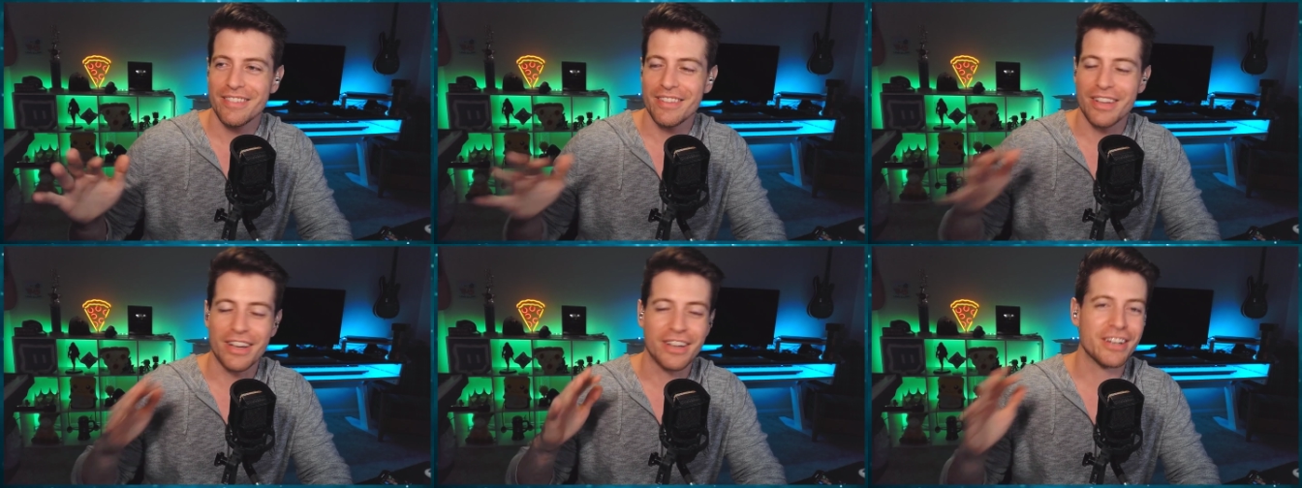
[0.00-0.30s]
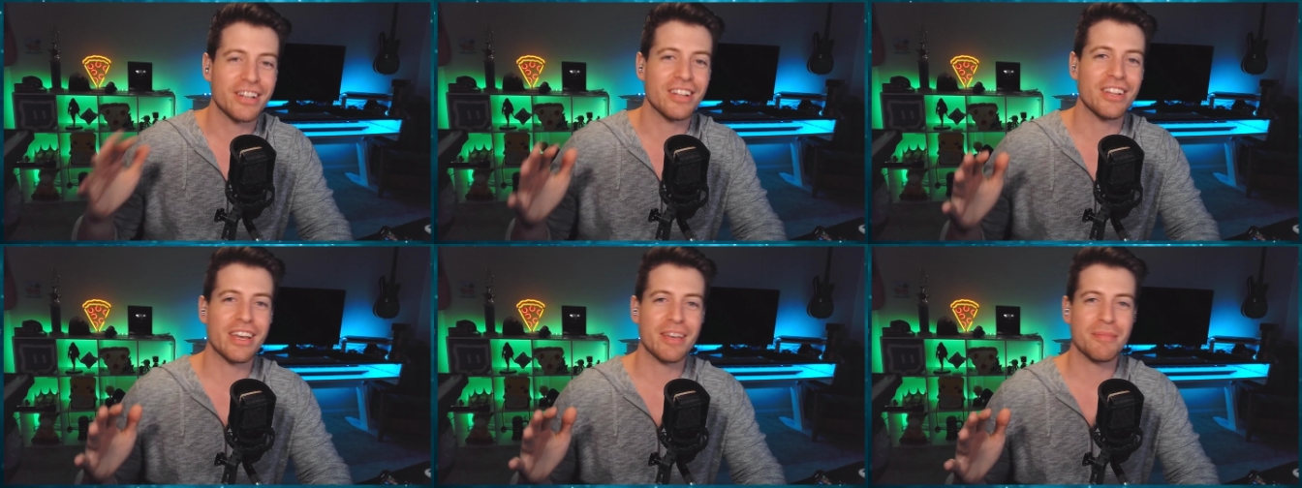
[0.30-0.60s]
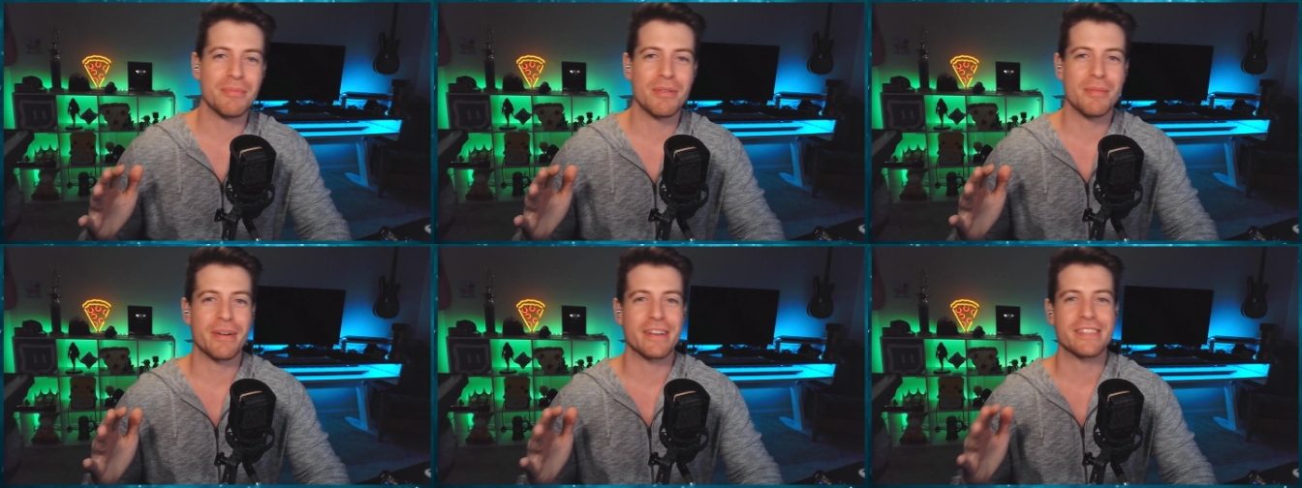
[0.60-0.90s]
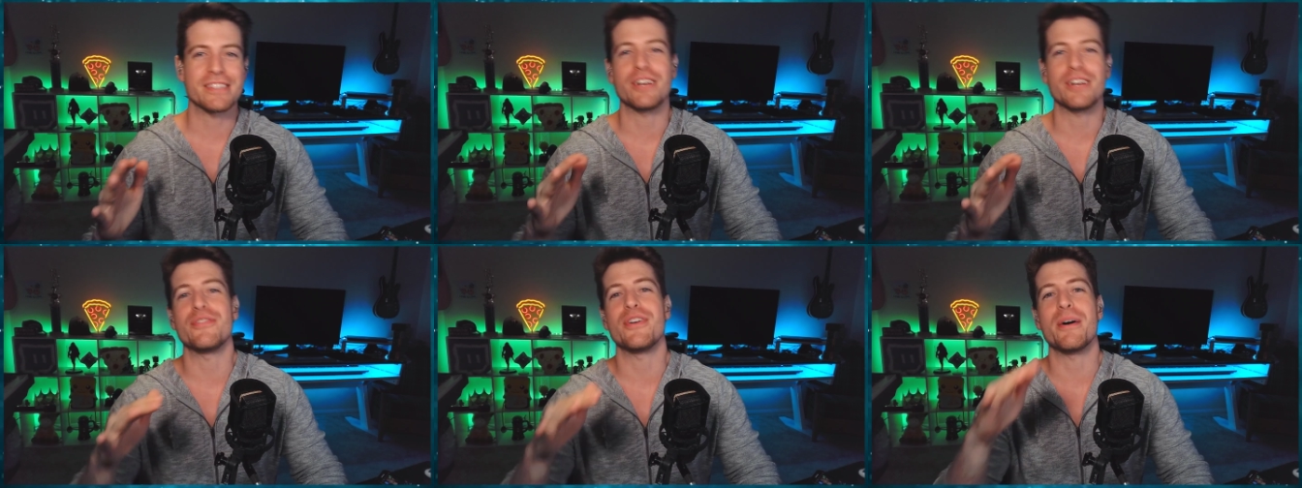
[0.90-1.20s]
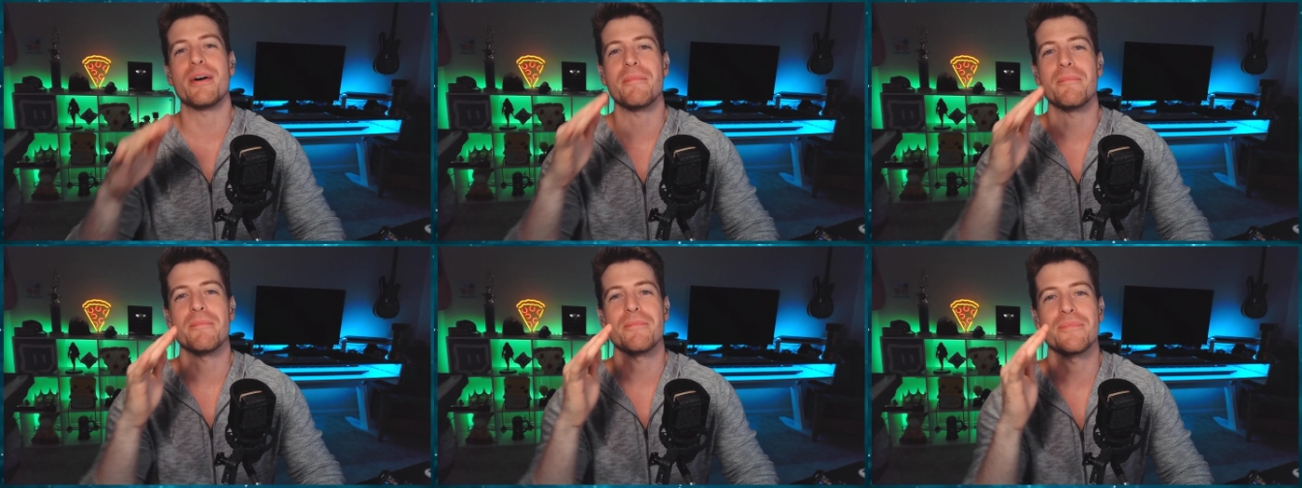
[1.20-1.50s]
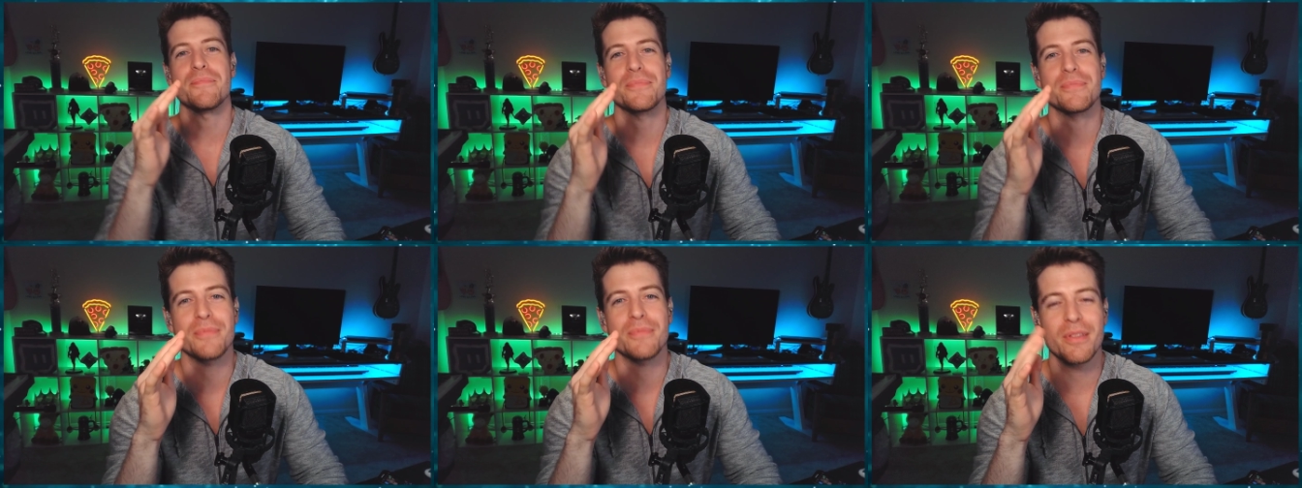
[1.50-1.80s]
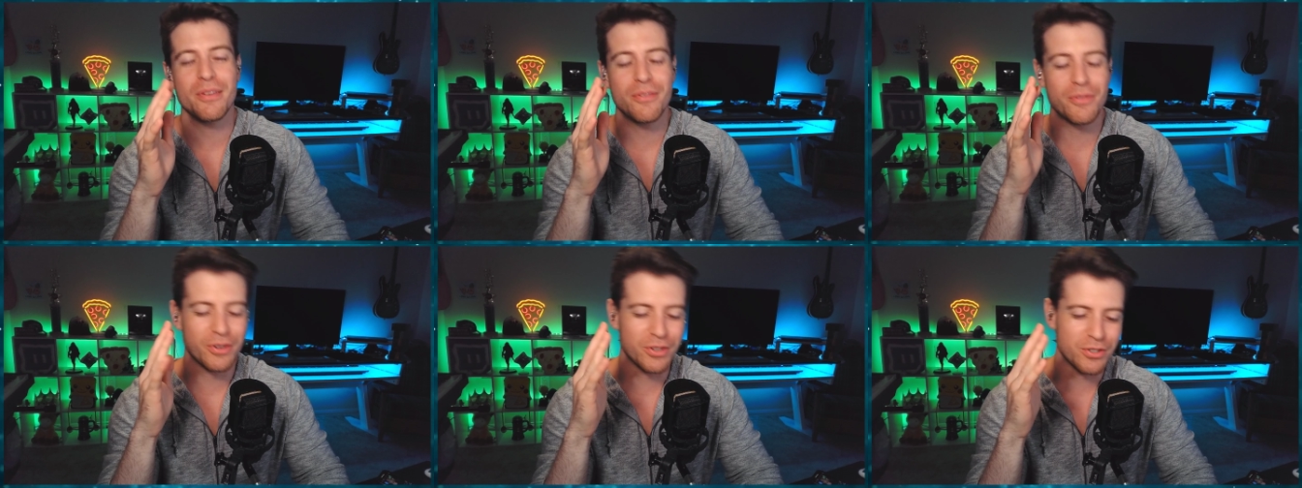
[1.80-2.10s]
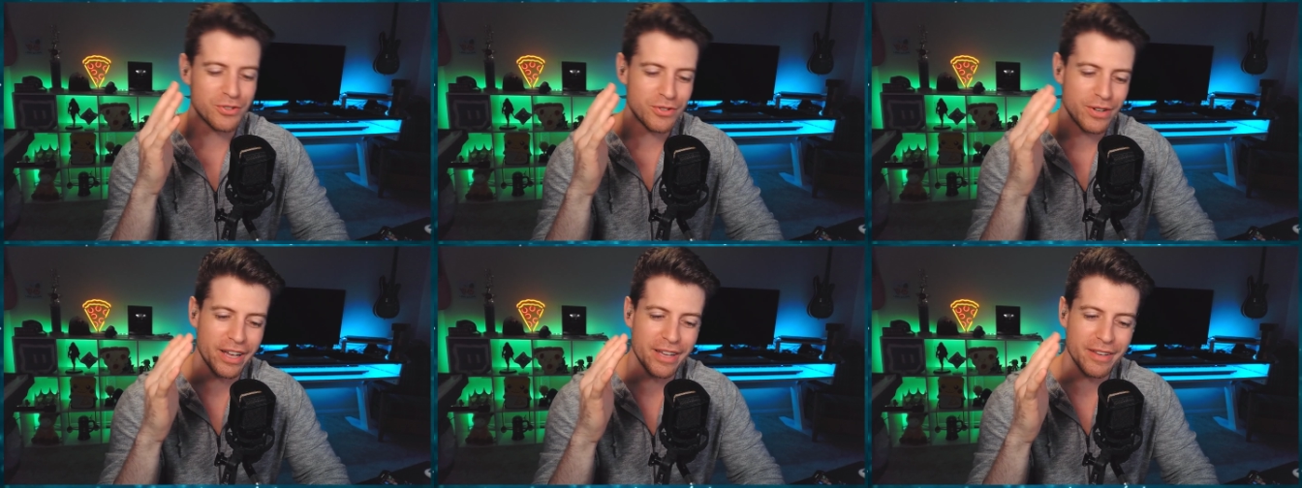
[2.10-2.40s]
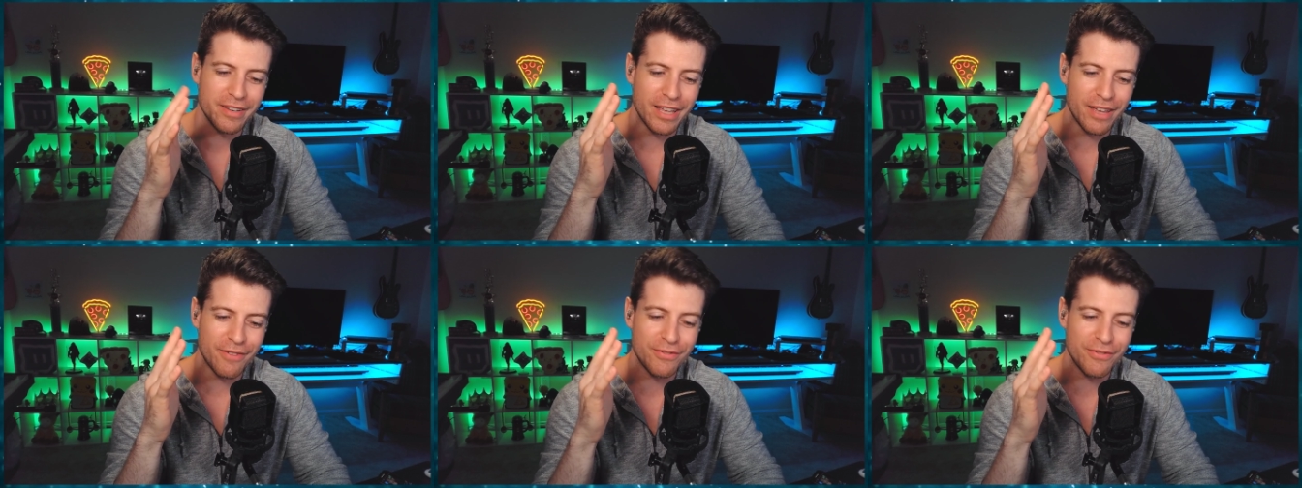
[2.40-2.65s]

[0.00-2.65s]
Not going to like beat myself up. We're going to try and,